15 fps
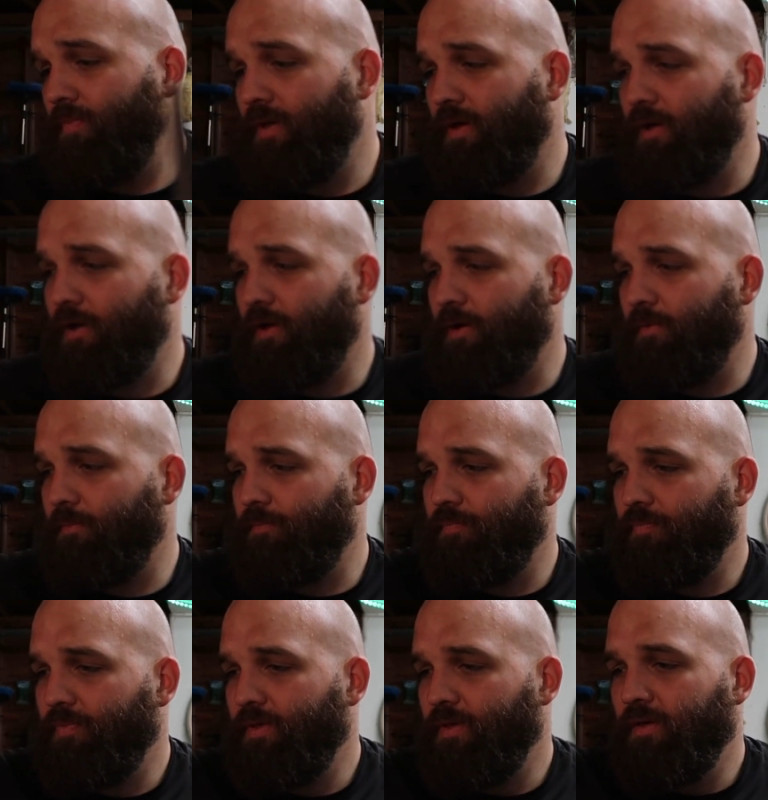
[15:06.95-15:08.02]

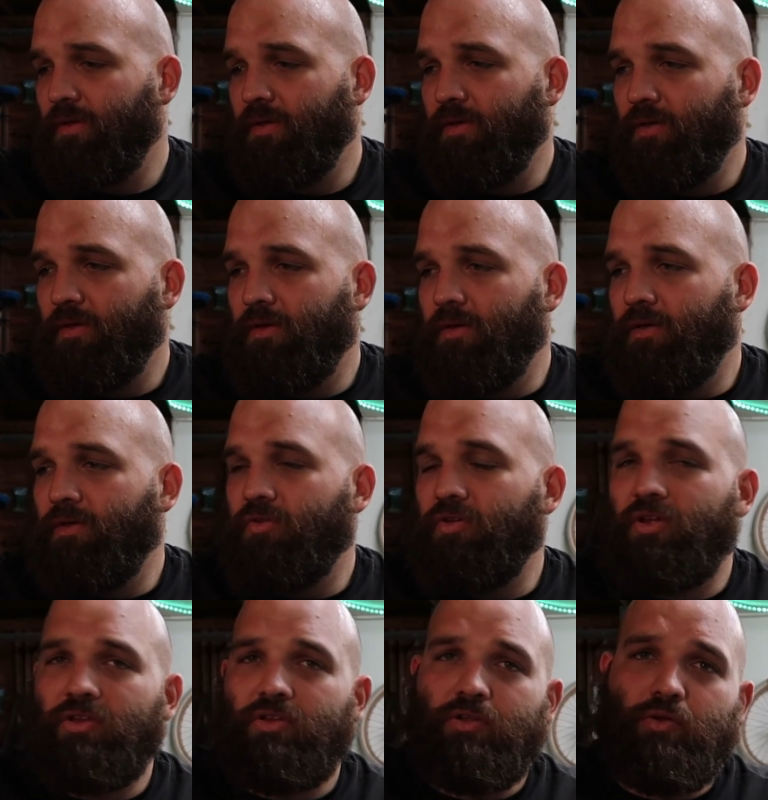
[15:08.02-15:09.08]
You
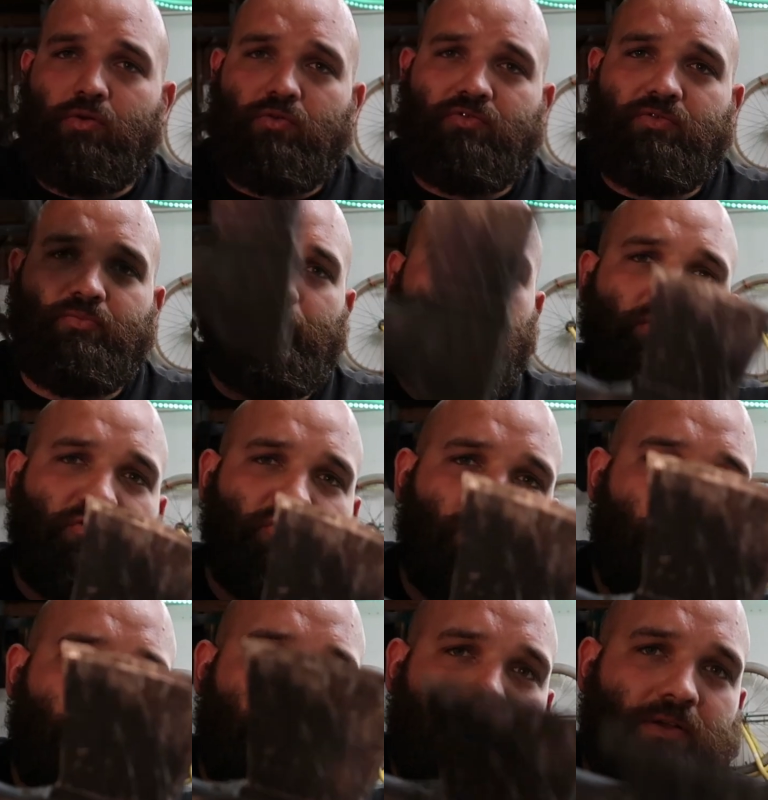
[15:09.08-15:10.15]
can do some rough
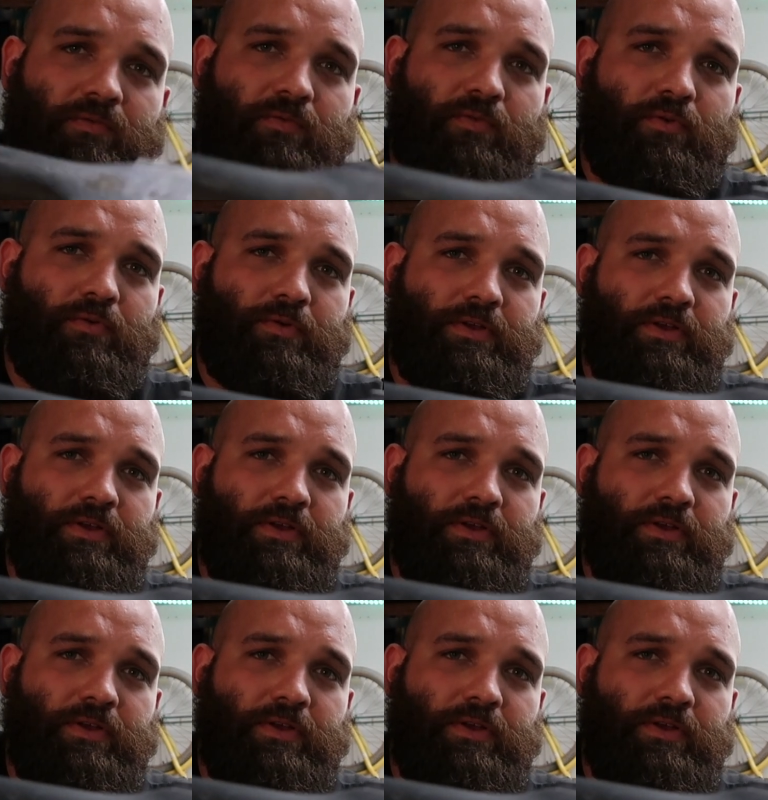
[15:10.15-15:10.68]
sharpening for